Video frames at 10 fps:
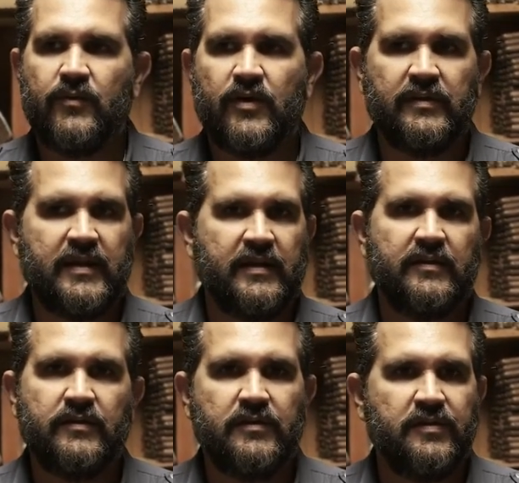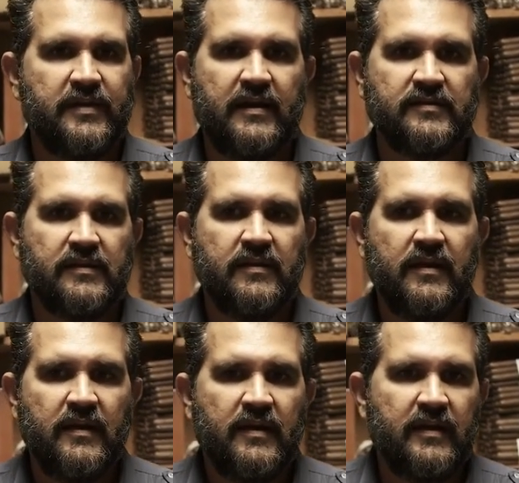We're only going to do 2,000
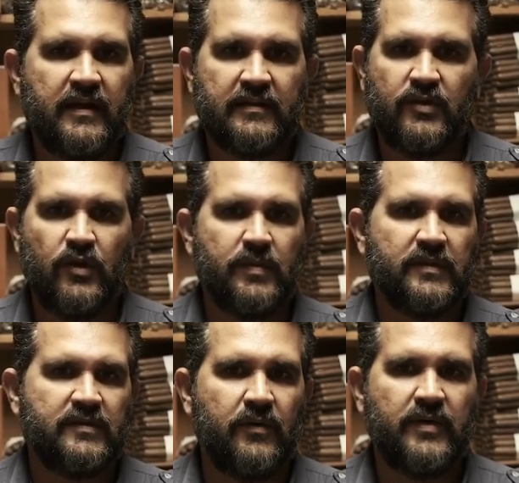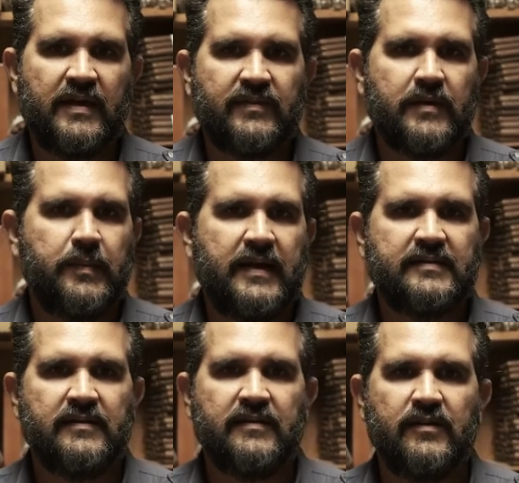in October. It's all we have the
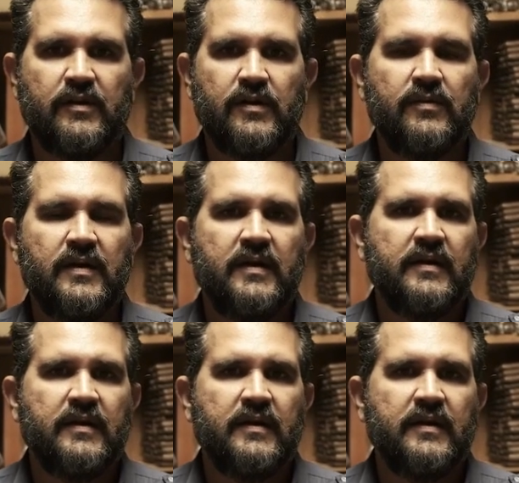capacity to do.